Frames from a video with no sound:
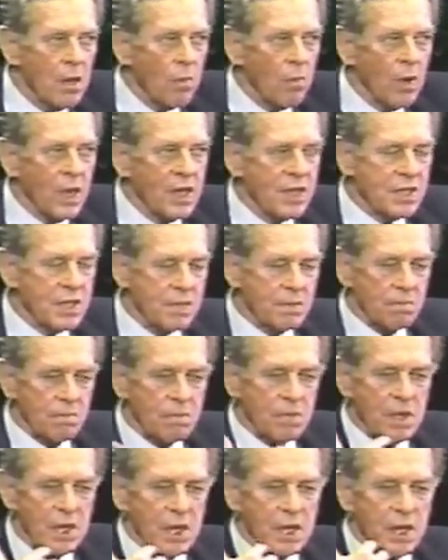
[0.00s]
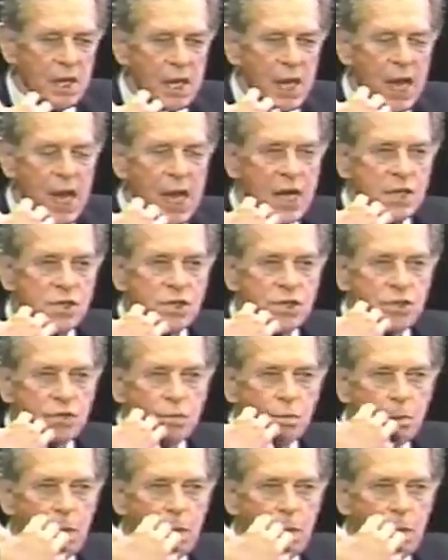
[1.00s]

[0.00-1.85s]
was asked to